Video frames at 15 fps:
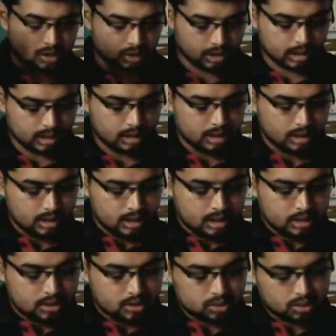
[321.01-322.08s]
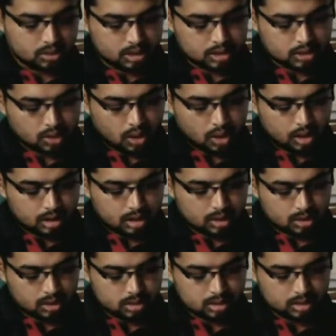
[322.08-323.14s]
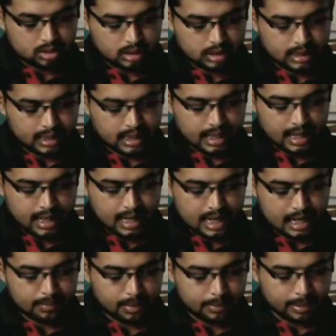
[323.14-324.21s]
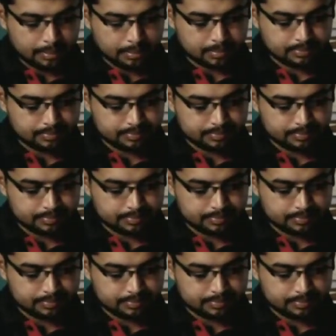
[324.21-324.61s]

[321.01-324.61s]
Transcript: Okay, so it's called albumin.